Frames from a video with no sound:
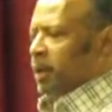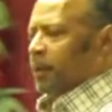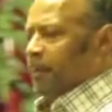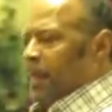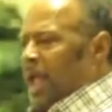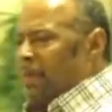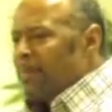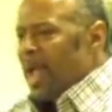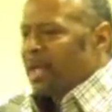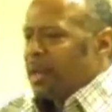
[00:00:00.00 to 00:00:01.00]
Yes. It
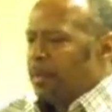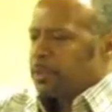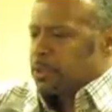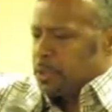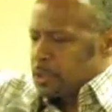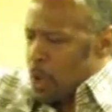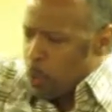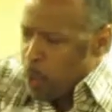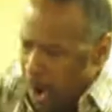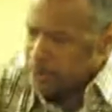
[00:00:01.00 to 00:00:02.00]
made him
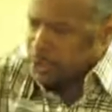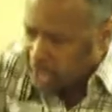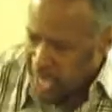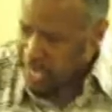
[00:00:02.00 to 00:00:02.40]
the worst